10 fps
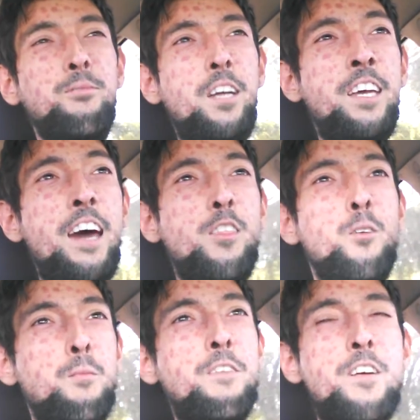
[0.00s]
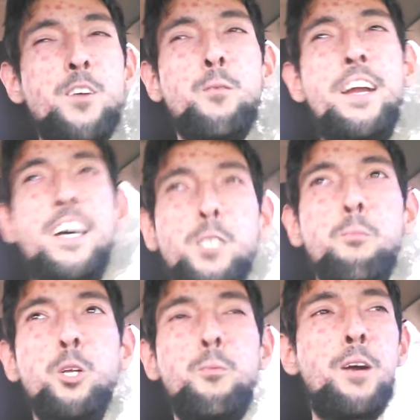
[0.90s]
And yeah, if everyone has a
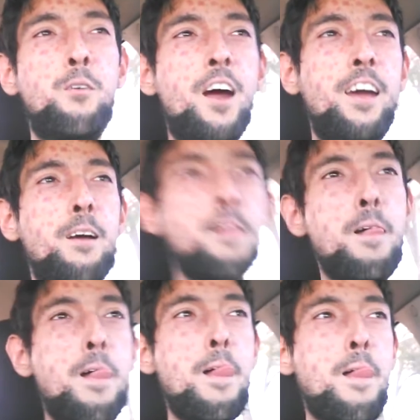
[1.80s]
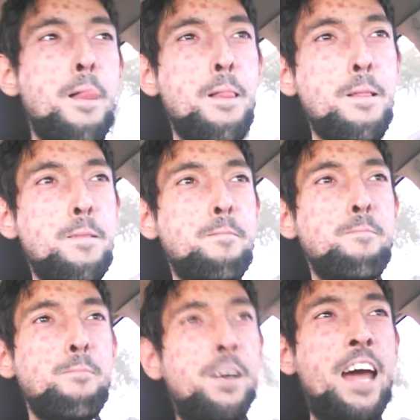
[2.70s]
blueprint, right,
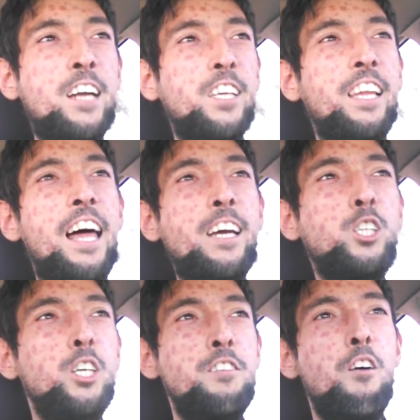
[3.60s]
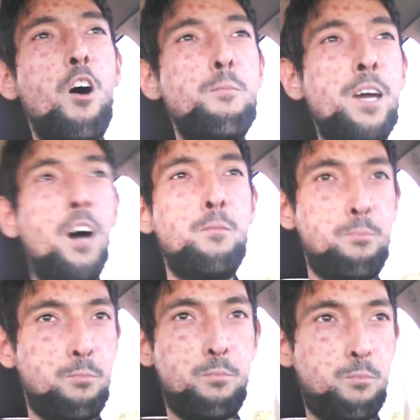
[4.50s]
and I actually like to evolve
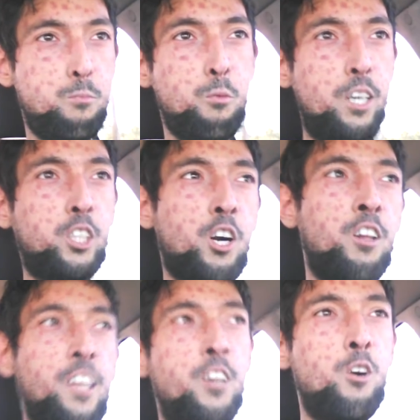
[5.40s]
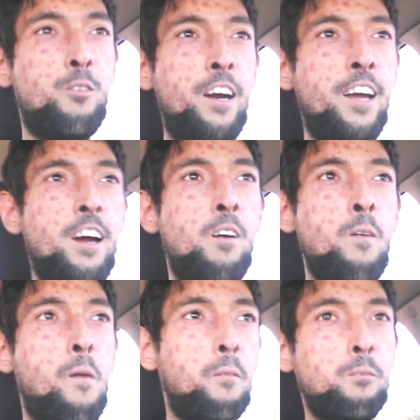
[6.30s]
beyond what is currently known right now.
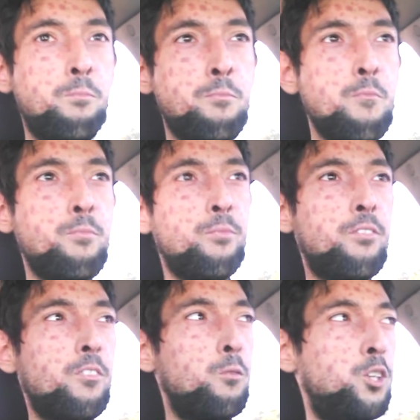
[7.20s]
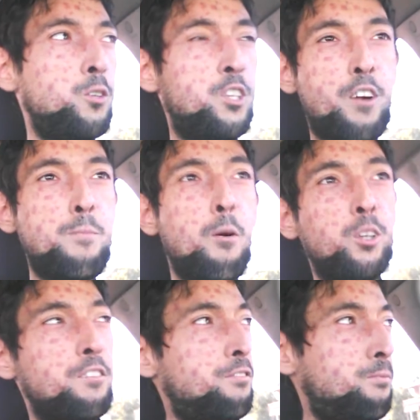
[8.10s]
Once you integrate
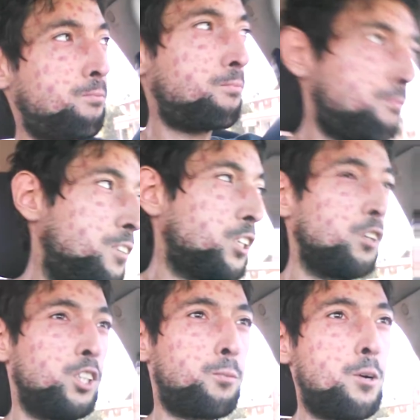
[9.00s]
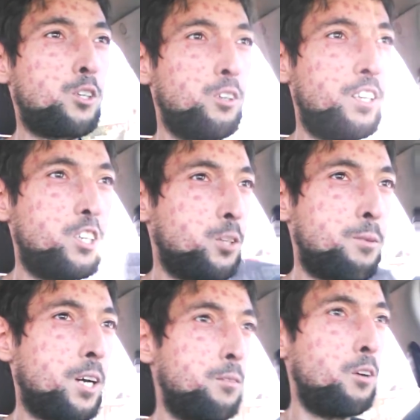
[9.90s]
both the physical and spiritual, it then just
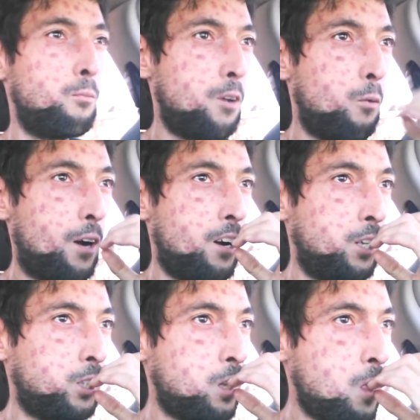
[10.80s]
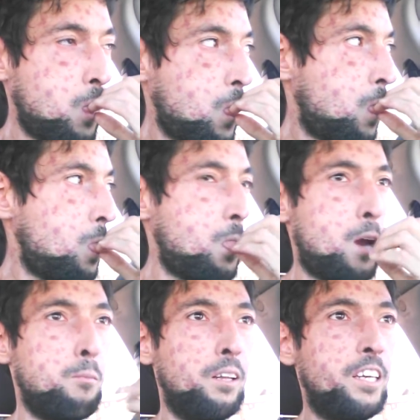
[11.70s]
becomes a awareness,
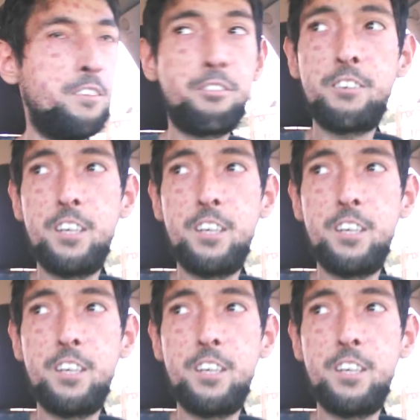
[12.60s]
not a belief.